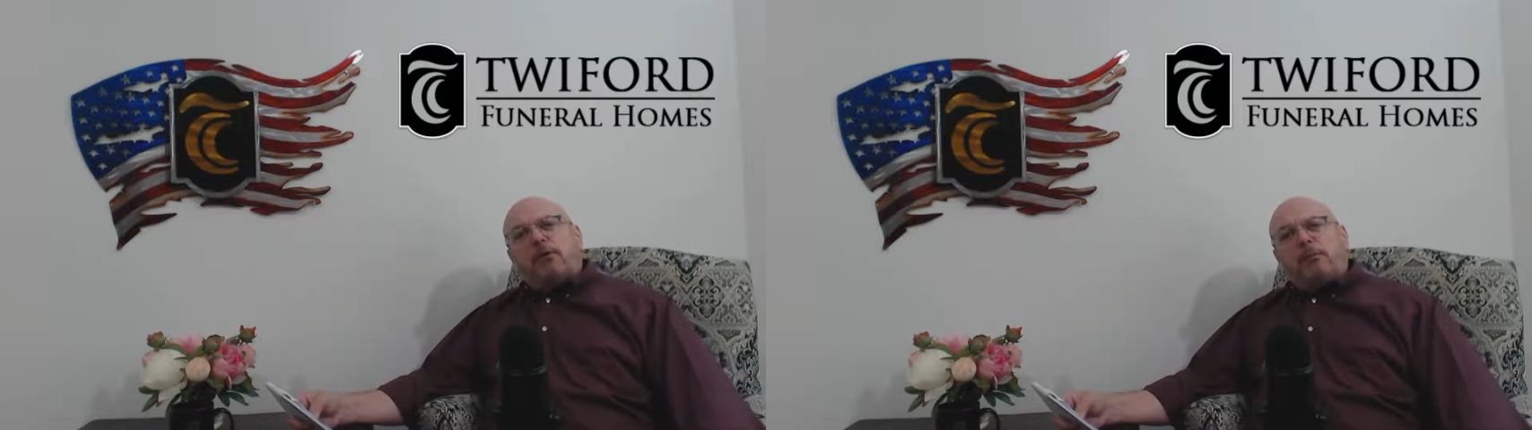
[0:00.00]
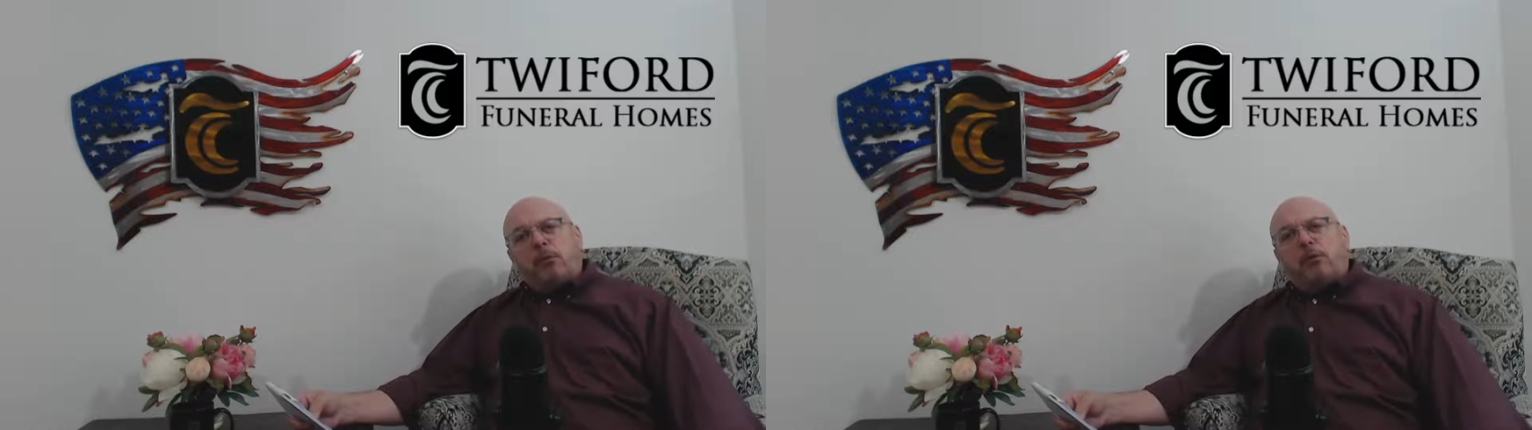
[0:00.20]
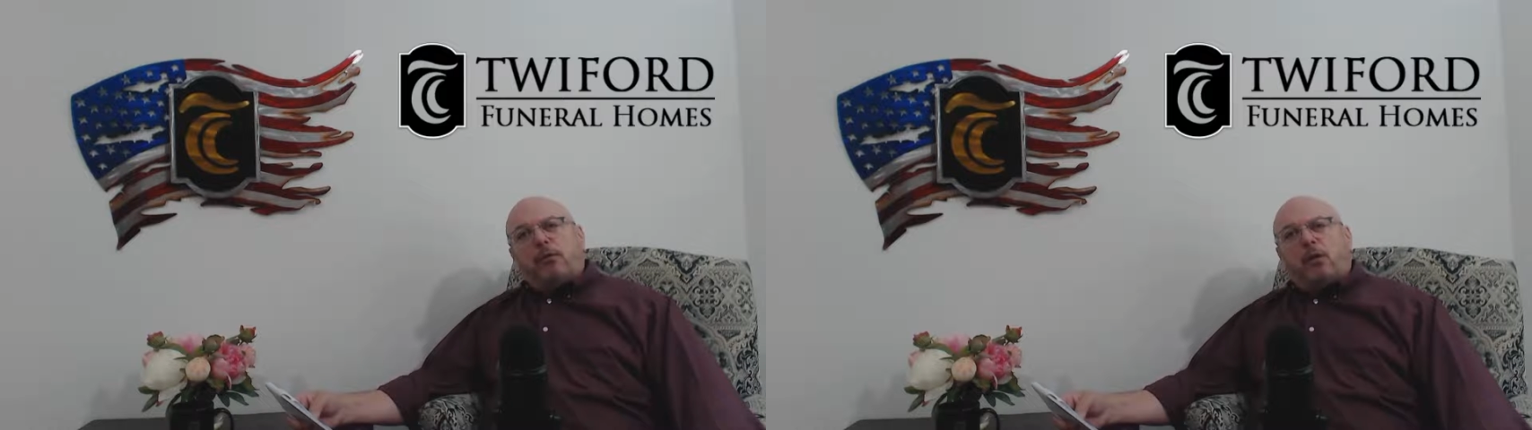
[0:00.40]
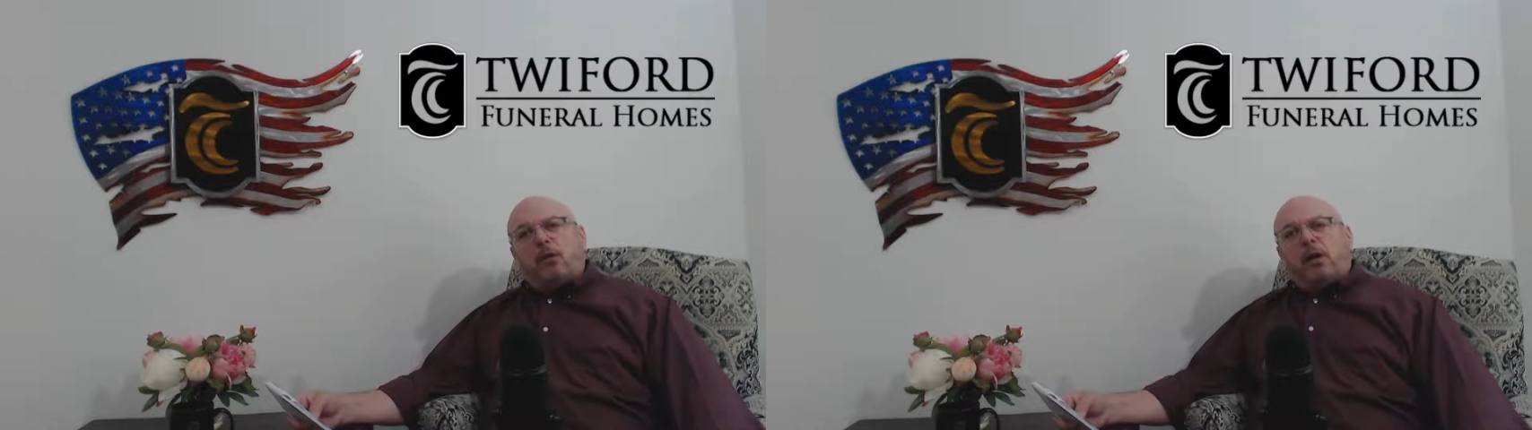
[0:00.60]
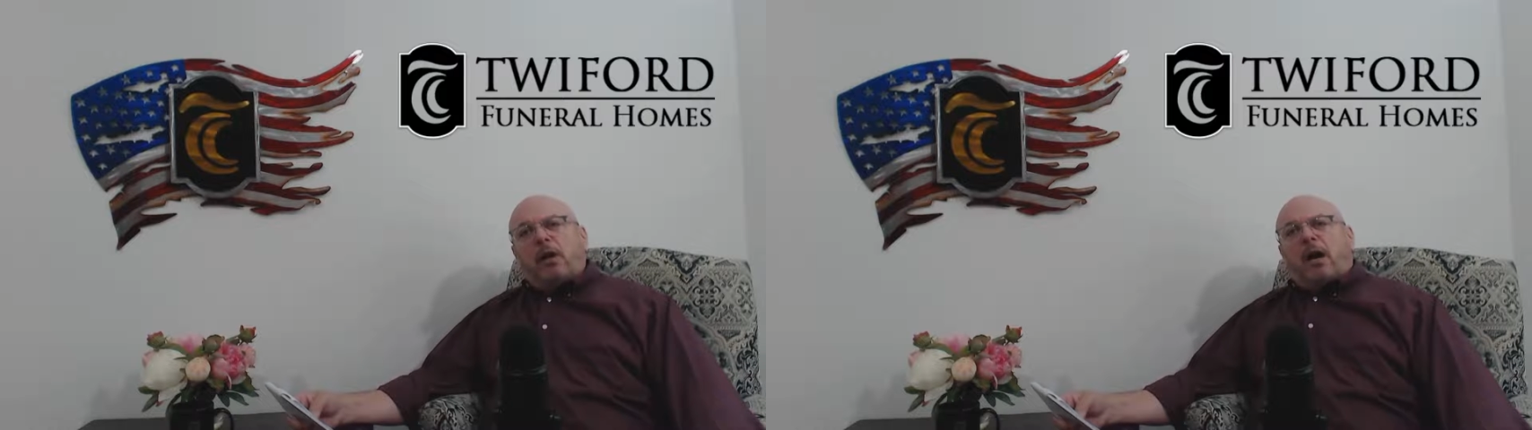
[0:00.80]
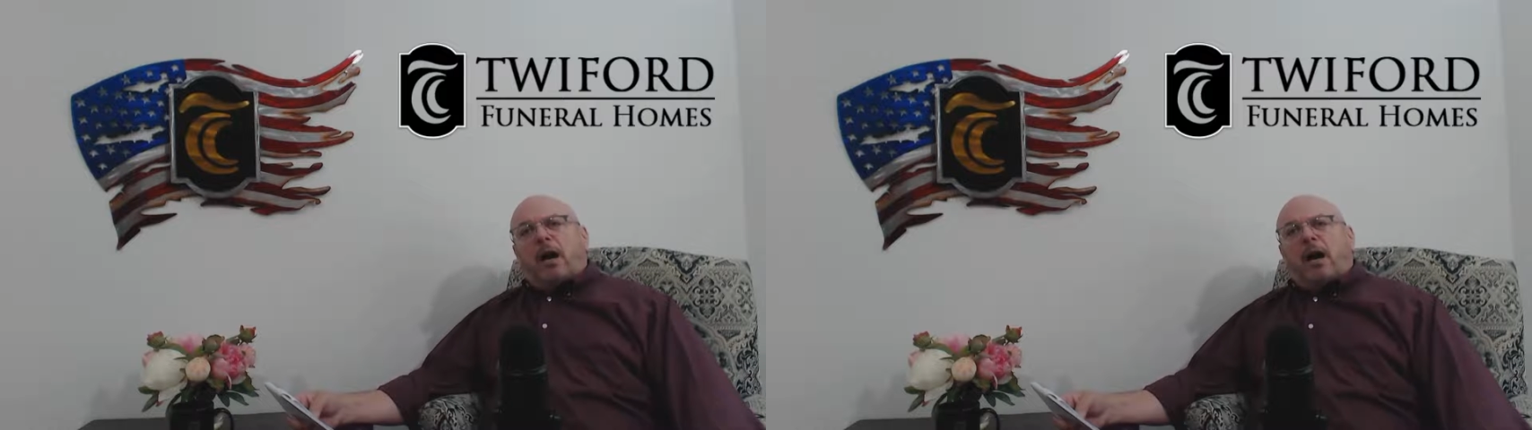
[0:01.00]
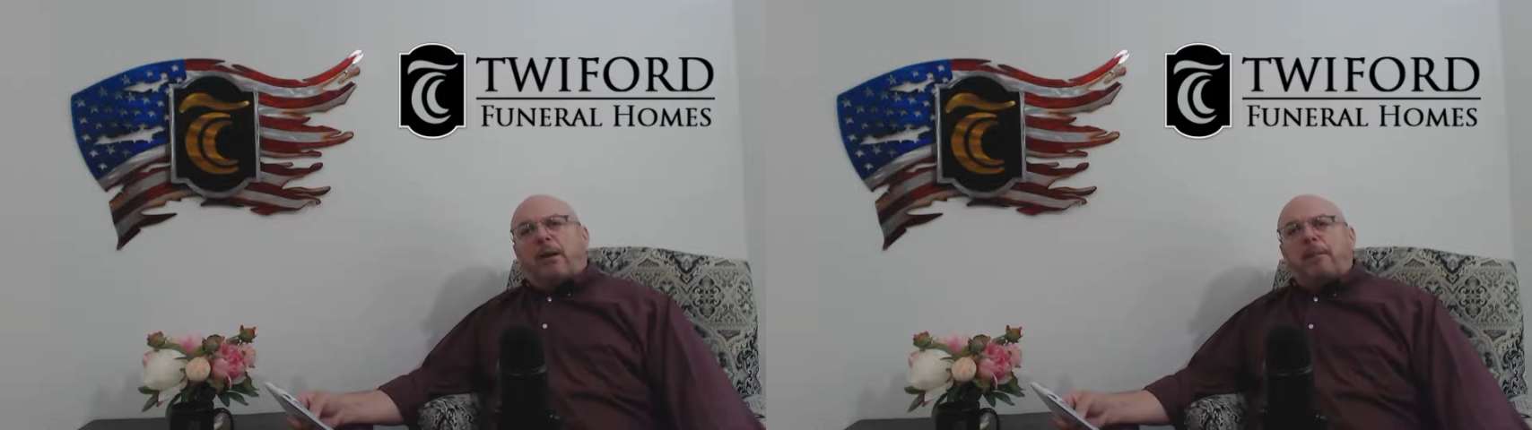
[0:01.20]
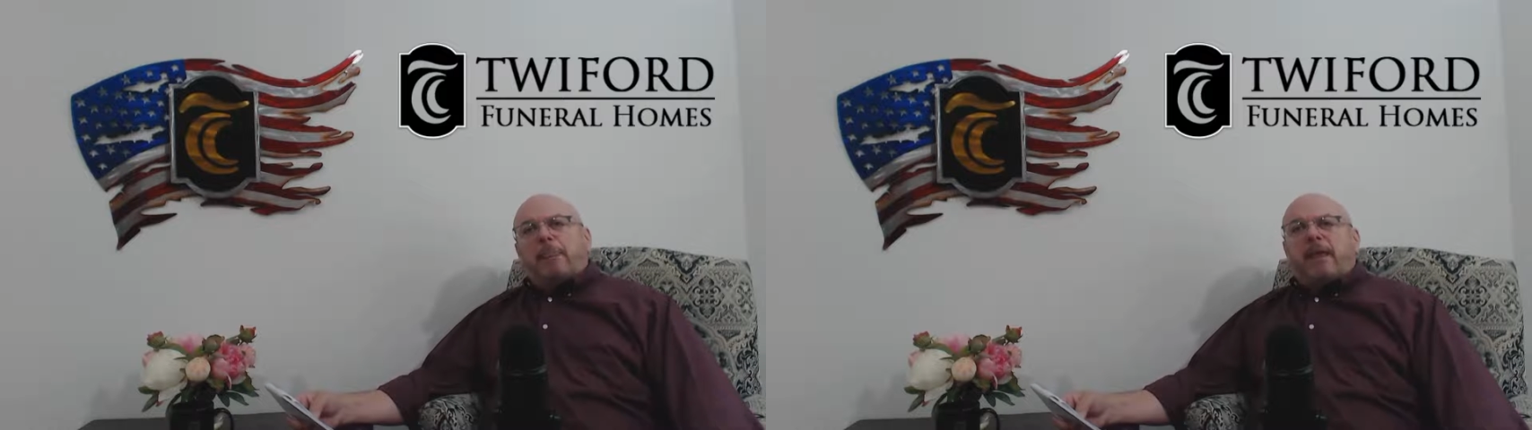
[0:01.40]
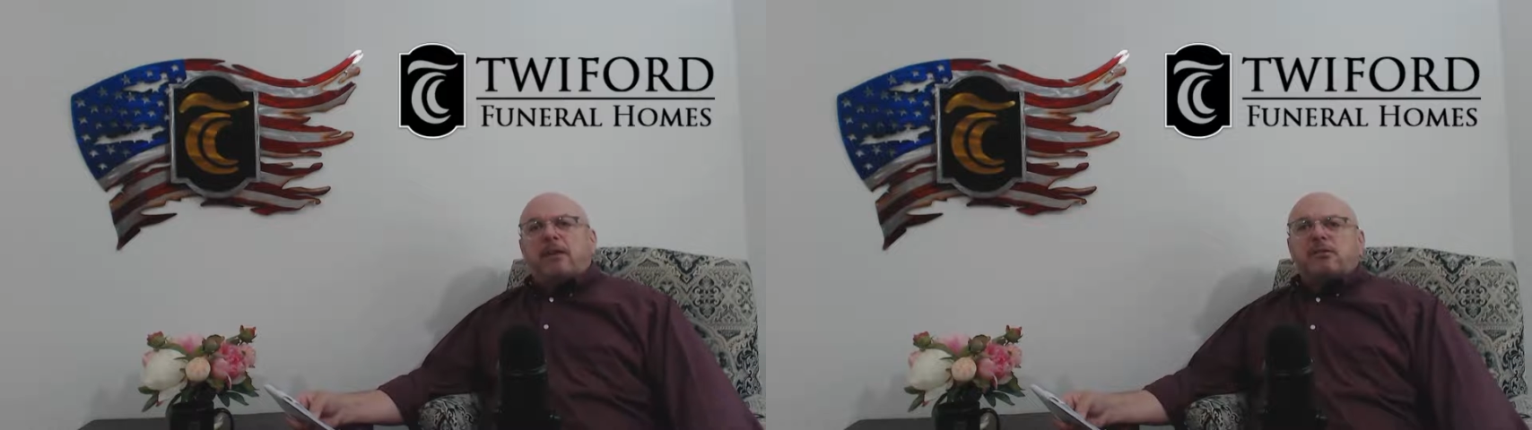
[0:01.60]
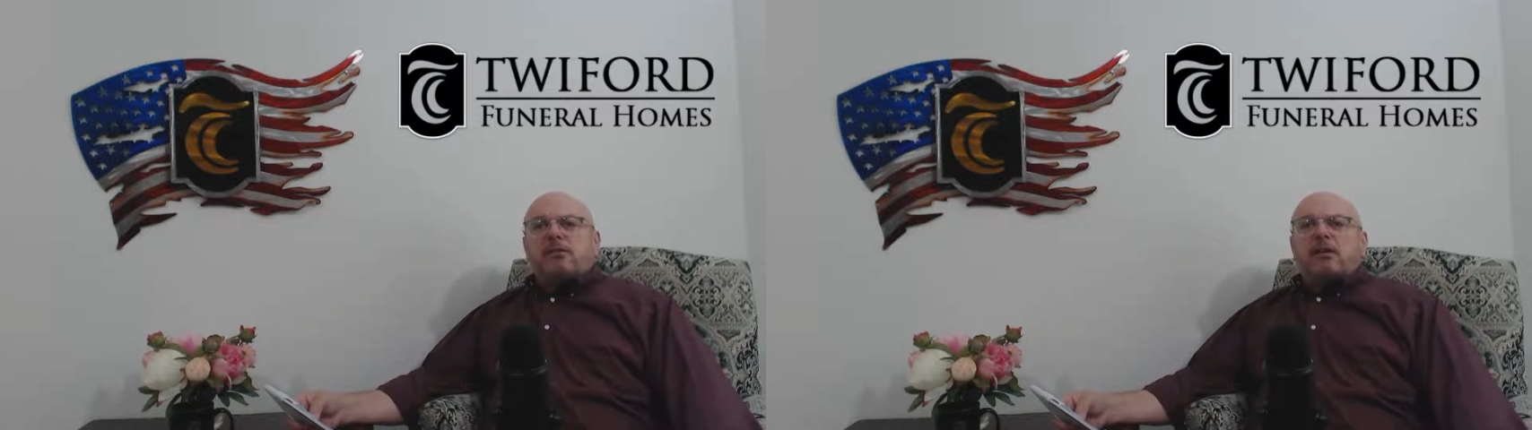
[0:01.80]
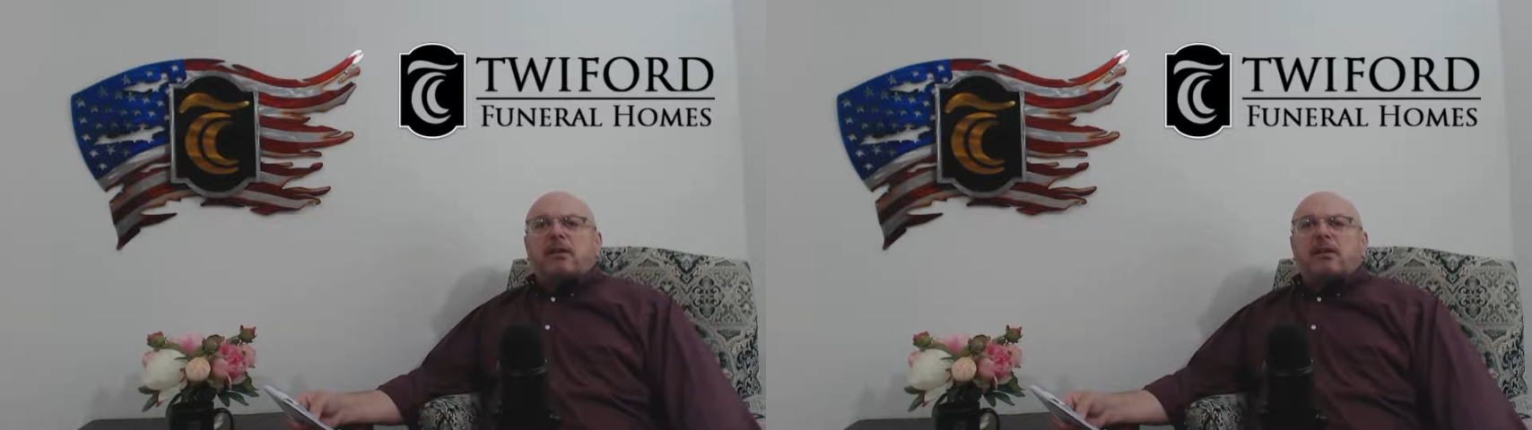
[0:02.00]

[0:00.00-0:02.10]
removal is